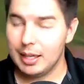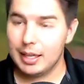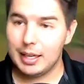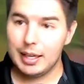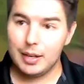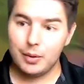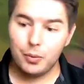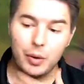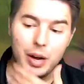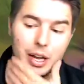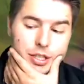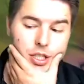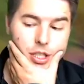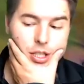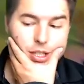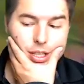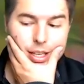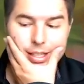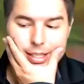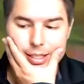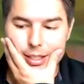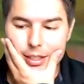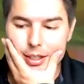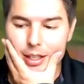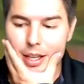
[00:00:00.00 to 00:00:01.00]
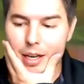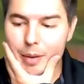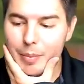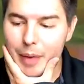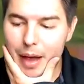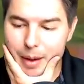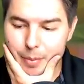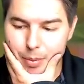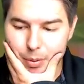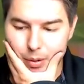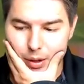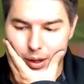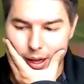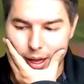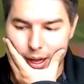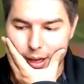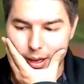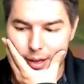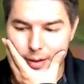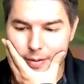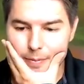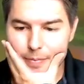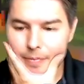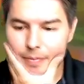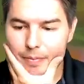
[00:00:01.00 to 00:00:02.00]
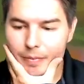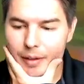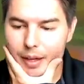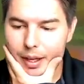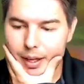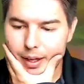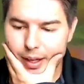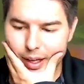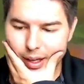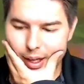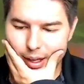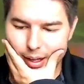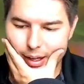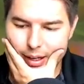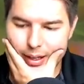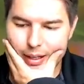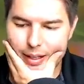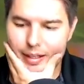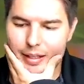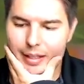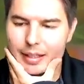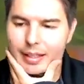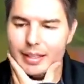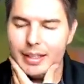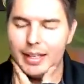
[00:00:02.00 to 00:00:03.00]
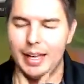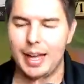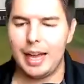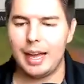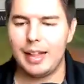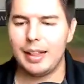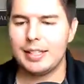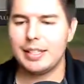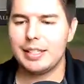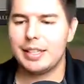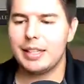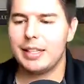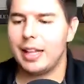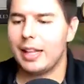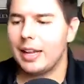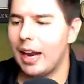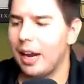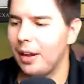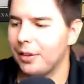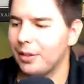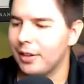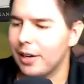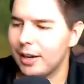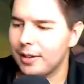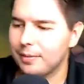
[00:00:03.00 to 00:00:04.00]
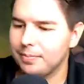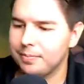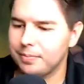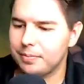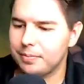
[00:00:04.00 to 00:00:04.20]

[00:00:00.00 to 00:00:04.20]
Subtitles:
which is still not a bad play. Yeah, let's get that out there.